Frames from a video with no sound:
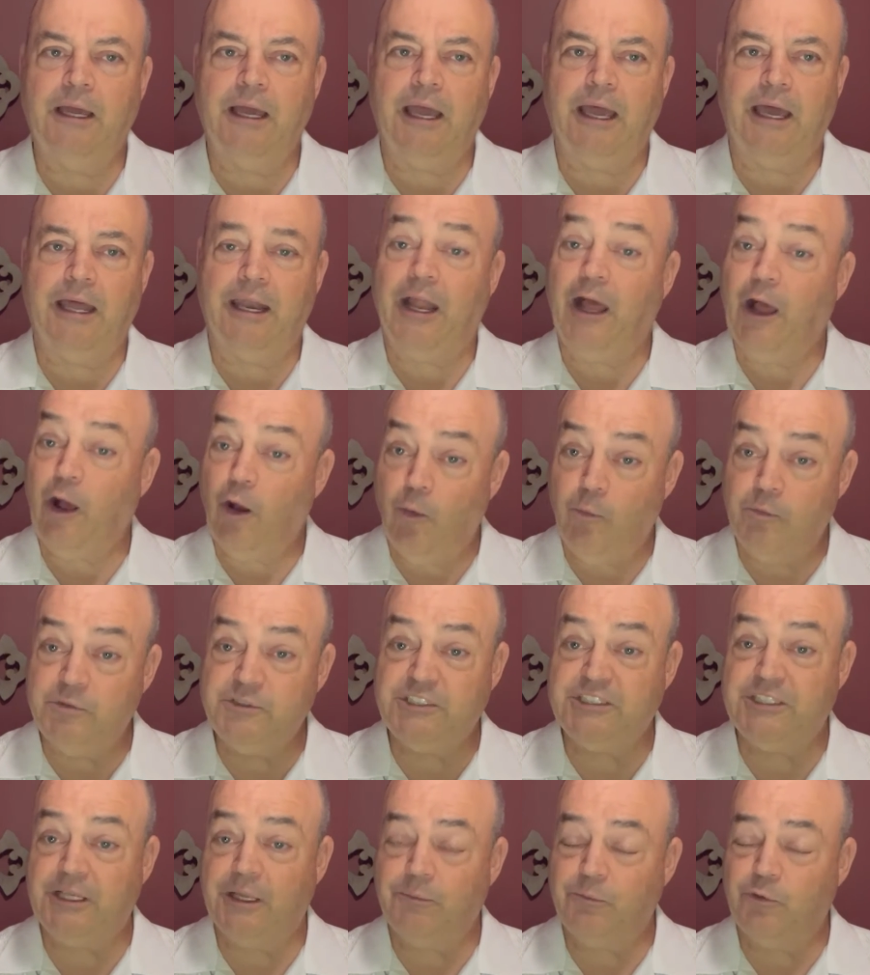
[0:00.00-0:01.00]
and
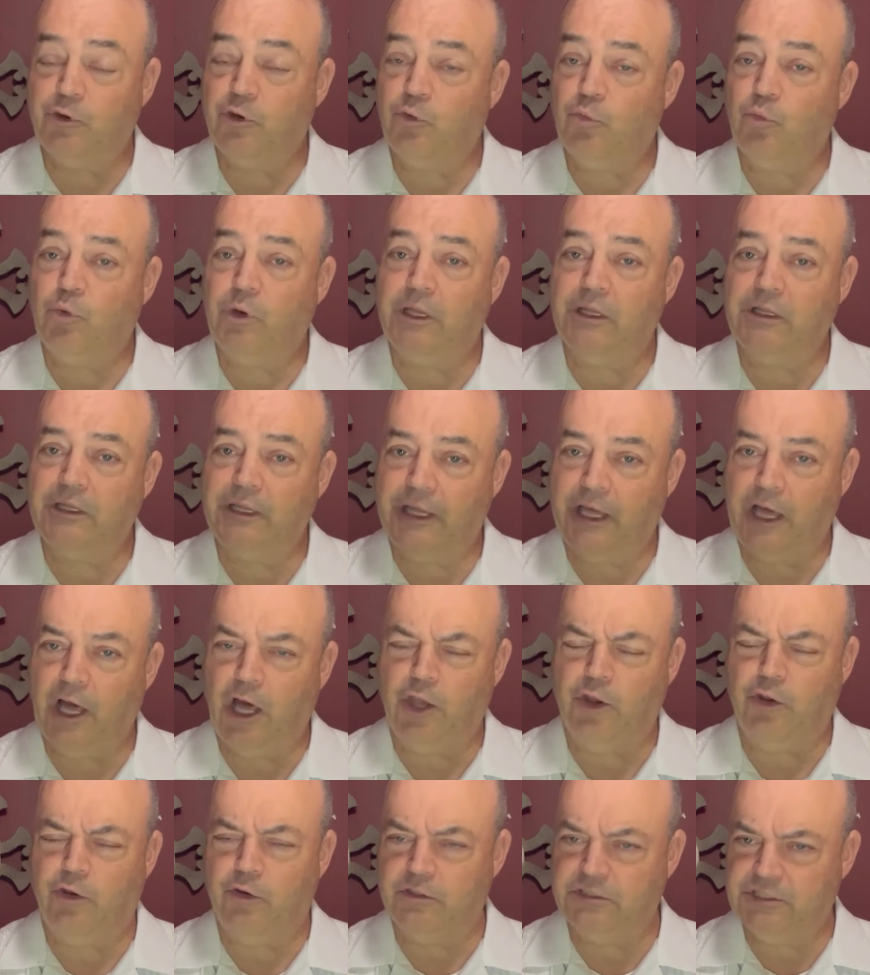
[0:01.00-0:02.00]
helps them to really
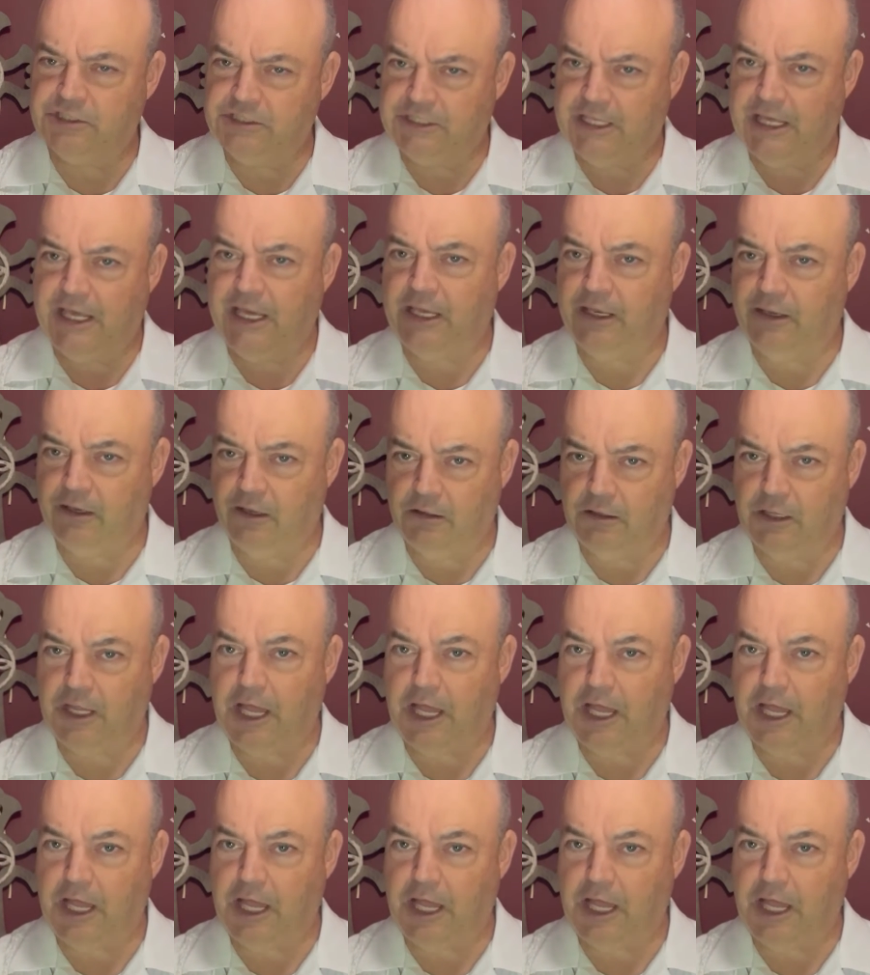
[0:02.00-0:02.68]
understand a